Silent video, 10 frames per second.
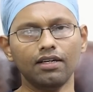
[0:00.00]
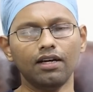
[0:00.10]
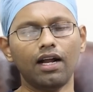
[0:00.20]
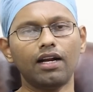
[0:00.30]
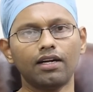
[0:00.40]

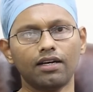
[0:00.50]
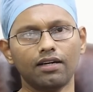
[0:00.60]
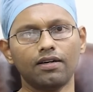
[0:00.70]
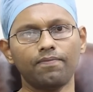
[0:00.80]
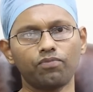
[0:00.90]
and
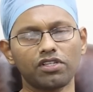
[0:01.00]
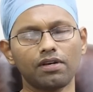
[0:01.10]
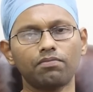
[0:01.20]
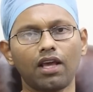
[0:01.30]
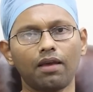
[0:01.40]
um,
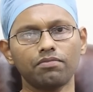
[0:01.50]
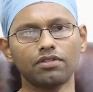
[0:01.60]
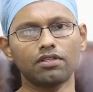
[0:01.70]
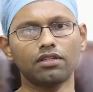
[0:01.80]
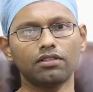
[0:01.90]
sometimes
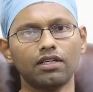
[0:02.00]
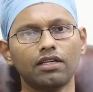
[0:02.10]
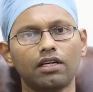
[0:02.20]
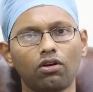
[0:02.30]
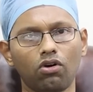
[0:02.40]
the
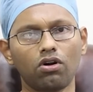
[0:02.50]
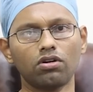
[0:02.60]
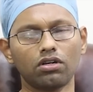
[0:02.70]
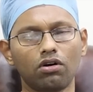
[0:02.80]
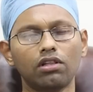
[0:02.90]
clot
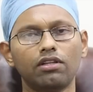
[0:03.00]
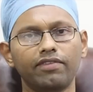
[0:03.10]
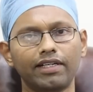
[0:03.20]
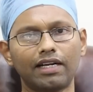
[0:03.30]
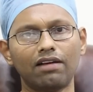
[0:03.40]
all the way
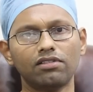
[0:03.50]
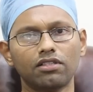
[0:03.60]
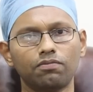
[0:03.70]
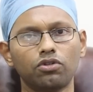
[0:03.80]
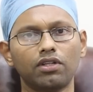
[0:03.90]
travels
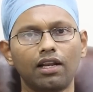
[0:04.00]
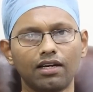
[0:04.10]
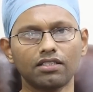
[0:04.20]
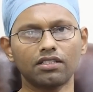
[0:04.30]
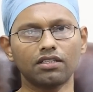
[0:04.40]
up to the
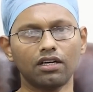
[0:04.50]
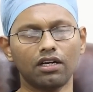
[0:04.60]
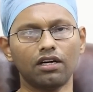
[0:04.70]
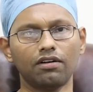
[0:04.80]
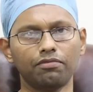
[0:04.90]
lungs,
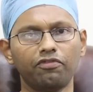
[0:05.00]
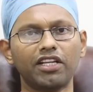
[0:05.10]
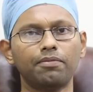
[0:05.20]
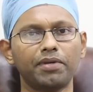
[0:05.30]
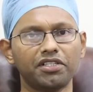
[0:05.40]
uh, where the
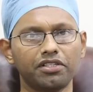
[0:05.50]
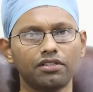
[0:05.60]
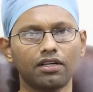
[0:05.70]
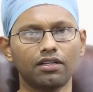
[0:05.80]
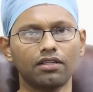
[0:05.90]
patient
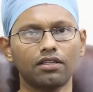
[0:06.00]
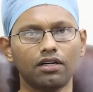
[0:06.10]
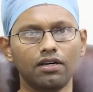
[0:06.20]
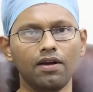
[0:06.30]
can uh,